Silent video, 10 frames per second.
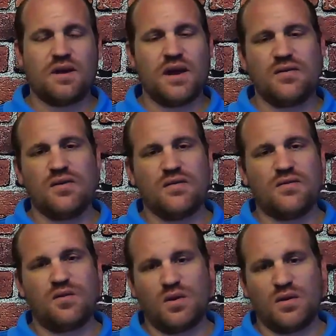I don't look
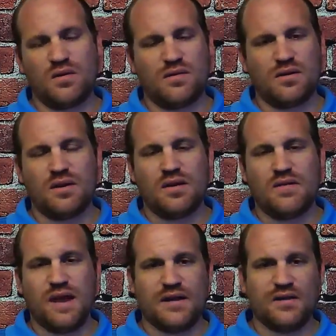for
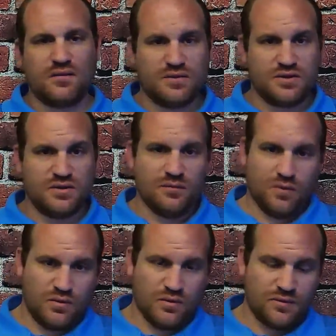the Andalusian
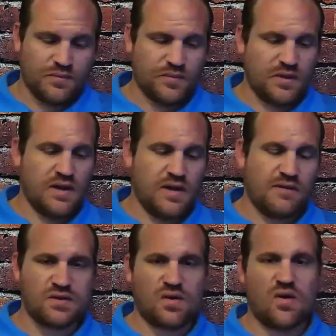Bull in
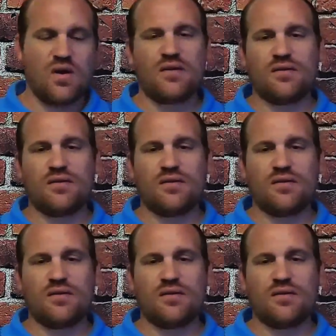every cigar.